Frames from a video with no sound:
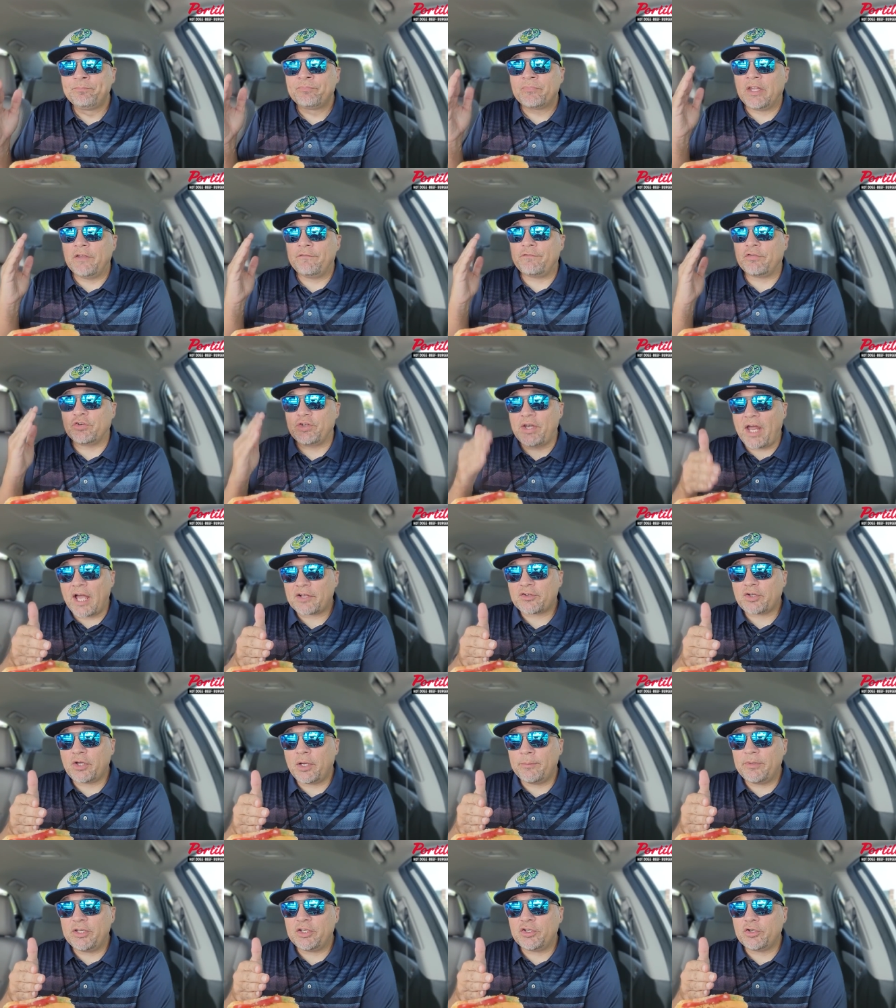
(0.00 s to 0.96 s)
If you're not
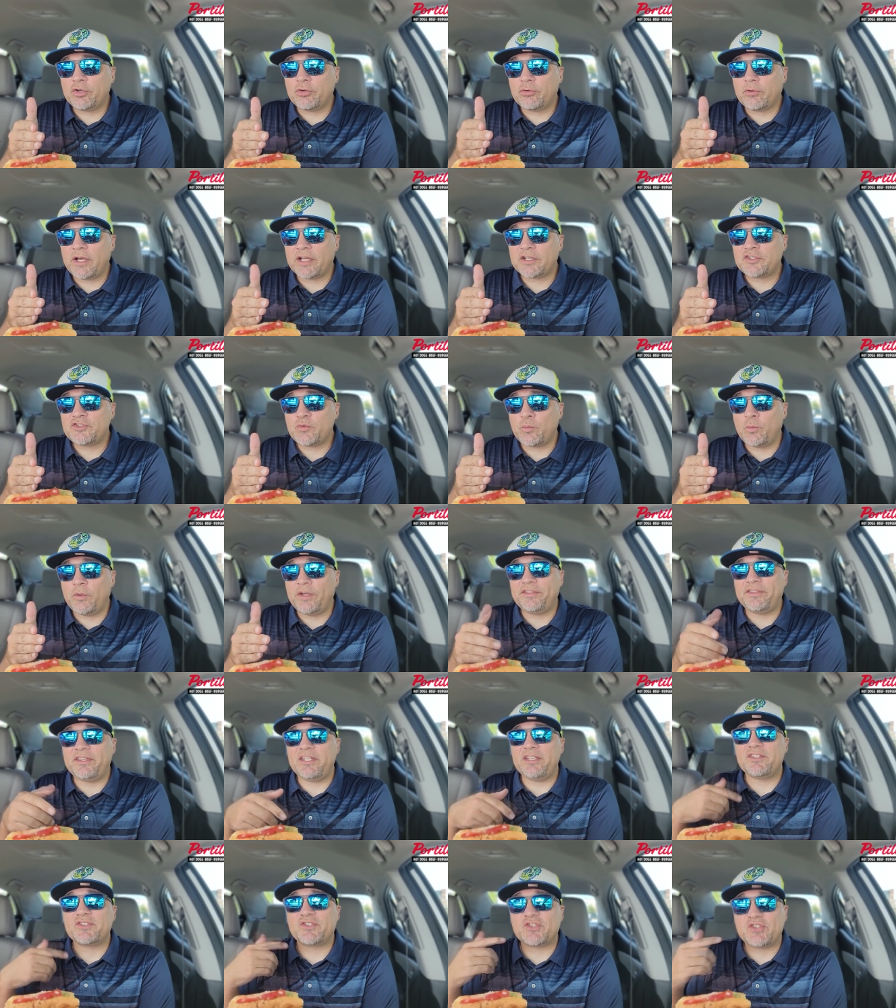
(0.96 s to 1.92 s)
coming correct with
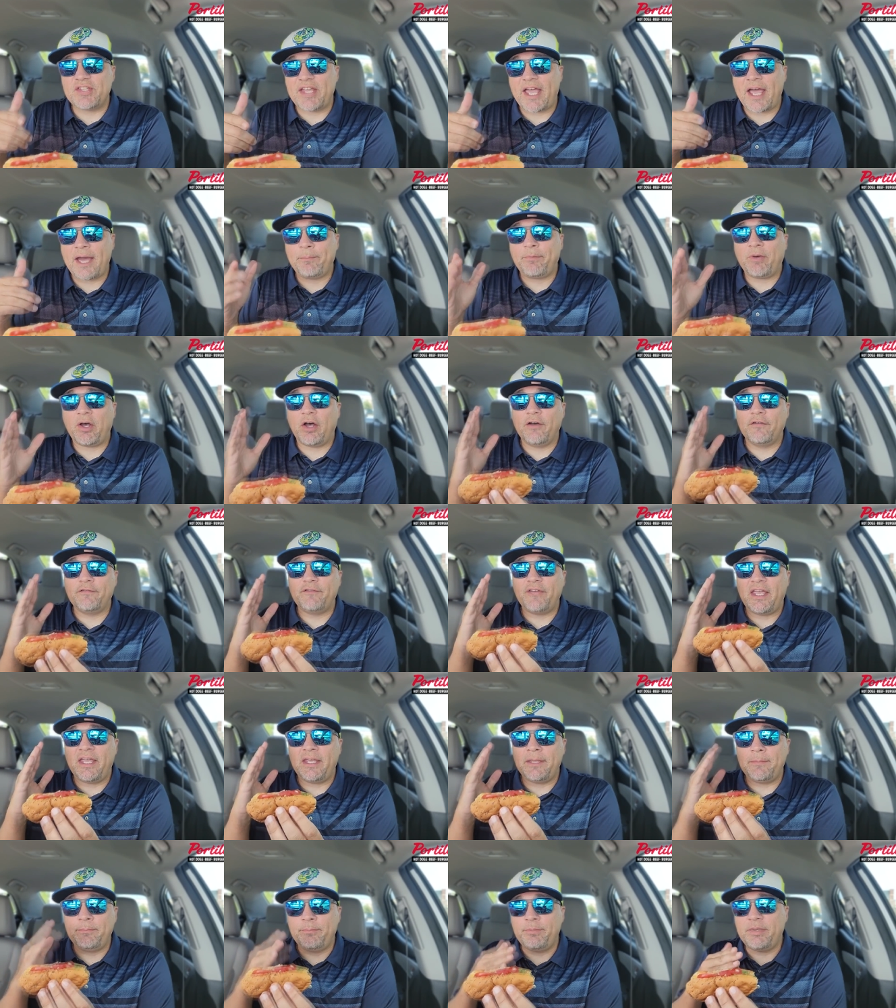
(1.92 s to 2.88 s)
the snap of
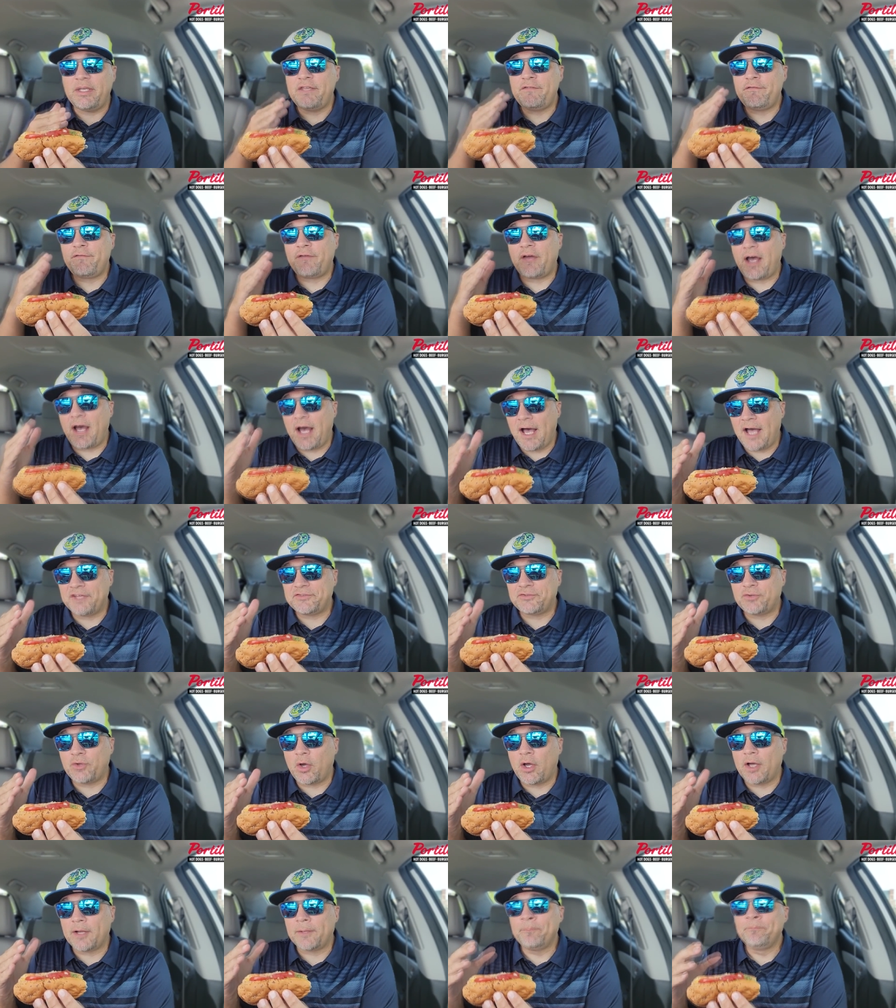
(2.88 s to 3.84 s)
a beef hot
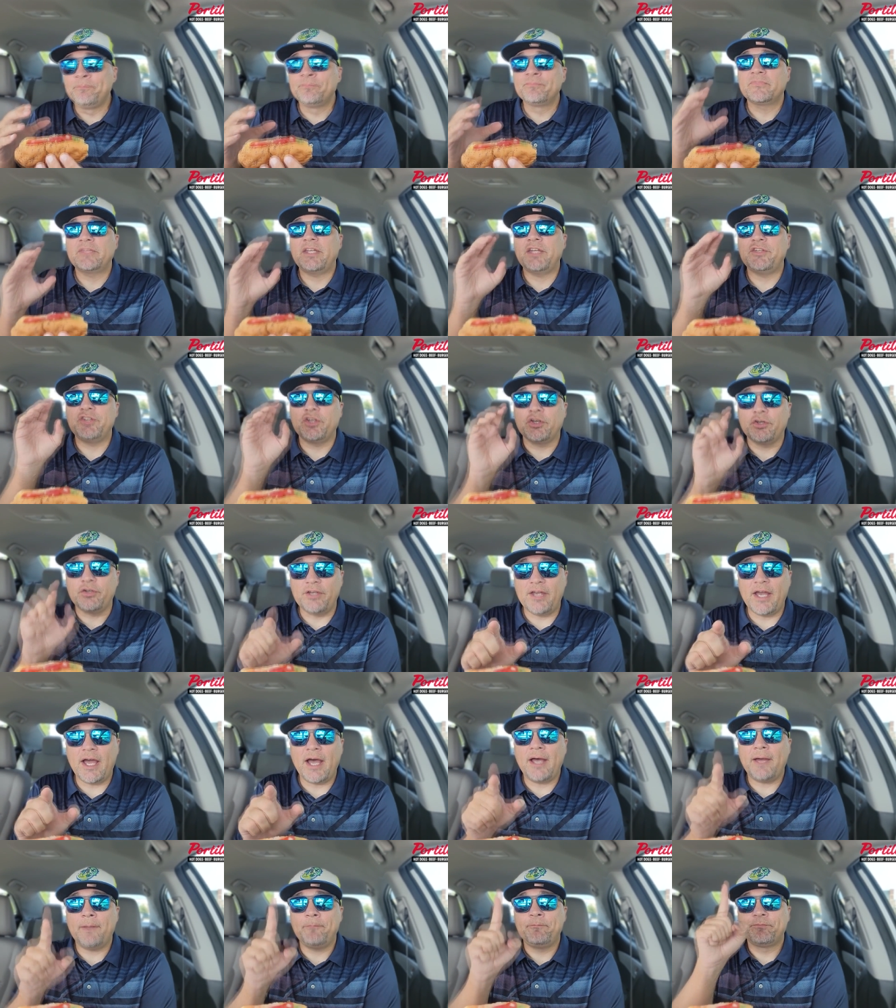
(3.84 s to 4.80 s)
dog, then you're
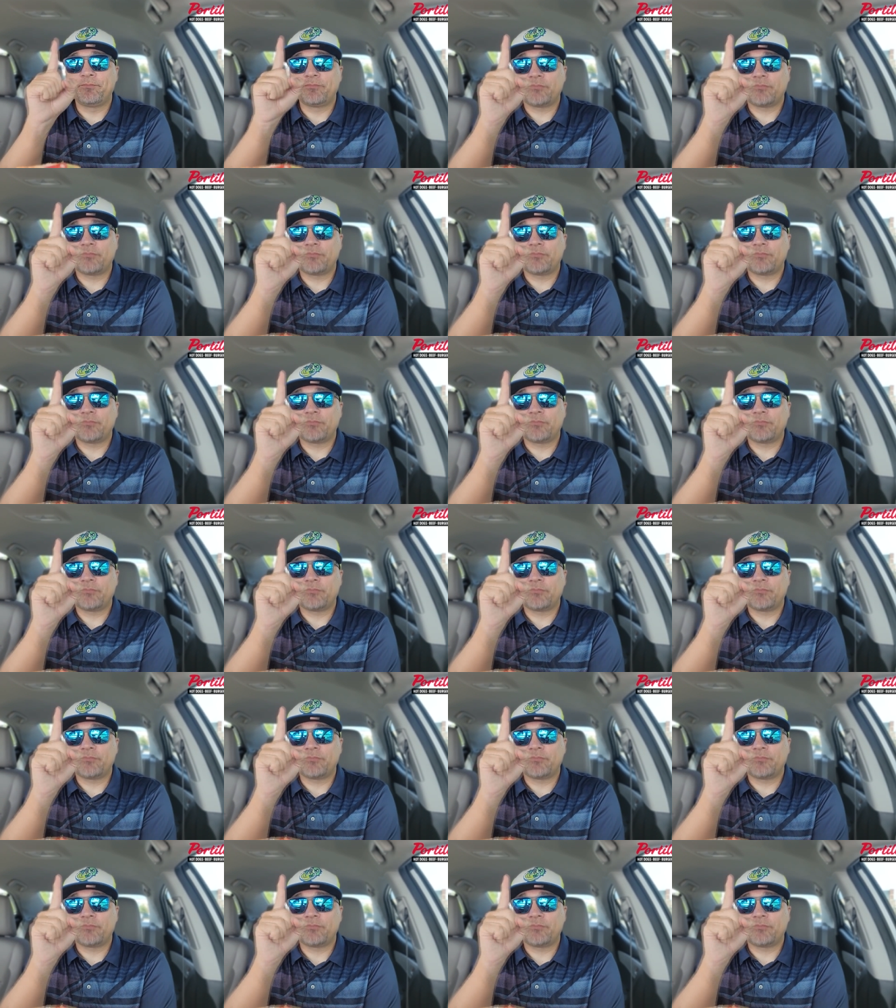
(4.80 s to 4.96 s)
not